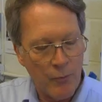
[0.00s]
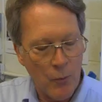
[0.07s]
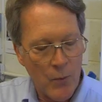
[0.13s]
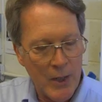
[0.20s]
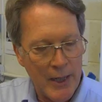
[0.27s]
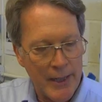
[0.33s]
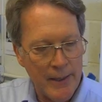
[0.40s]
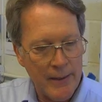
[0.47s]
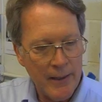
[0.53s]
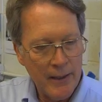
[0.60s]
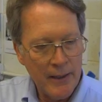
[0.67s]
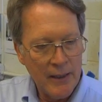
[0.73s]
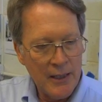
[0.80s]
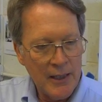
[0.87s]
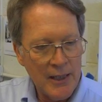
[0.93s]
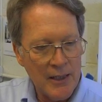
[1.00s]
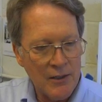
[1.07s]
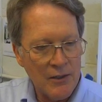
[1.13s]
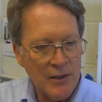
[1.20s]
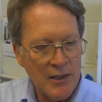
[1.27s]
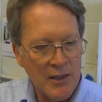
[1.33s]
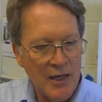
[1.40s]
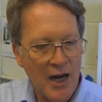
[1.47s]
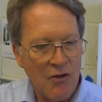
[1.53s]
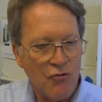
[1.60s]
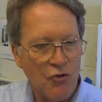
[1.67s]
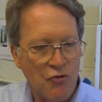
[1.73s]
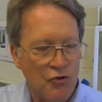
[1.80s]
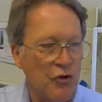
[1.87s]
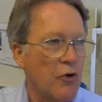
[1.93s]
Number one, it
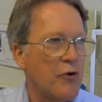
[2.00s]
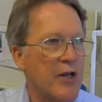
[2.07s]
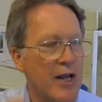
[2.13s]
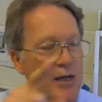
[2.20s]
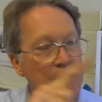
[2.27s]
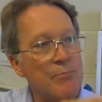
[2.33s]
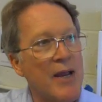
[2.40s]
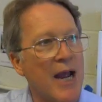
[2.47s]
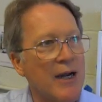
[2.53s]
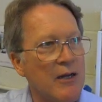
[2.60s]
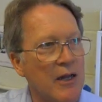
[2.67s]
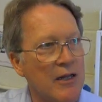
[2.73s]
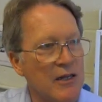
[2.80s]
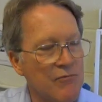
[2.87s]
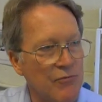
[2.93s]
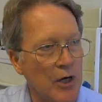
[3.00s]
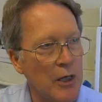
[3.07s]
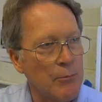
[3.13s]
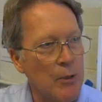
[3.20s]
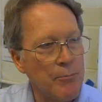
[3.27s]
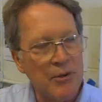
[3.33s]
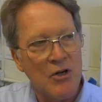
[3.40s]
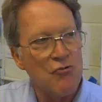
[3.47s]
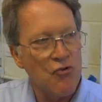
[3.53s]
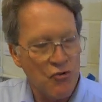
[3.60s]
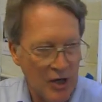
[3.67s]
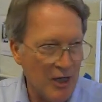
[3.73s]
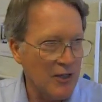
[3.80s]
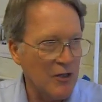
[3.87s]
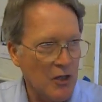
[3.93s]
has a zero net impact on the environment because you're
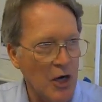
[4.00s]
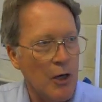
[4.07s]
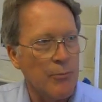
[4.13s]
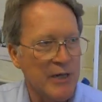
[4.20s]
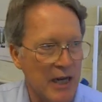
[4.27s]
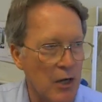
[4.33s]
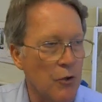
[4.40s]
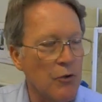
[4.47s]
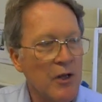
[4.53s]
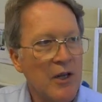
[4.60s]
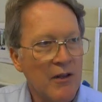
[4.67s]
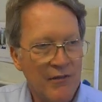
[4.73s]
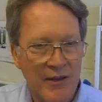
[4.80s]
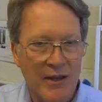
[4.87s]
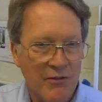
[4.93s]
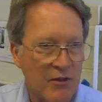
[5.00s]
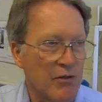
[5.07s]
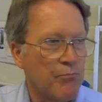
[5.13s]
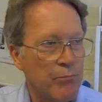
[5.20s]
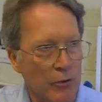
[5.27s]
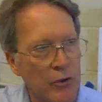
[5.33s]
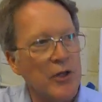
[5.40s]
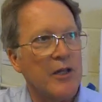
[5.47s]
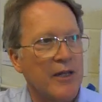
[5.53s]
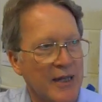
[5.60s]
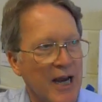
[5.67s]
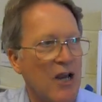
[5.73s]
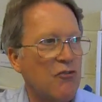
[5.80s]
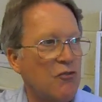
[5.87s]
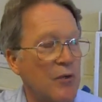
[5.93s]
taking the carbon out that the burning of the
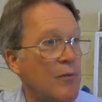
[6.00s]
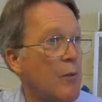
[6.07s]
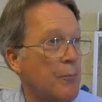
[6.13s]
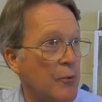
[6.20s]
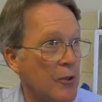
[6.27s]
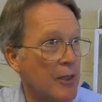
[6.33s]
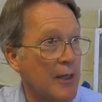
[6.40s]
gasoline will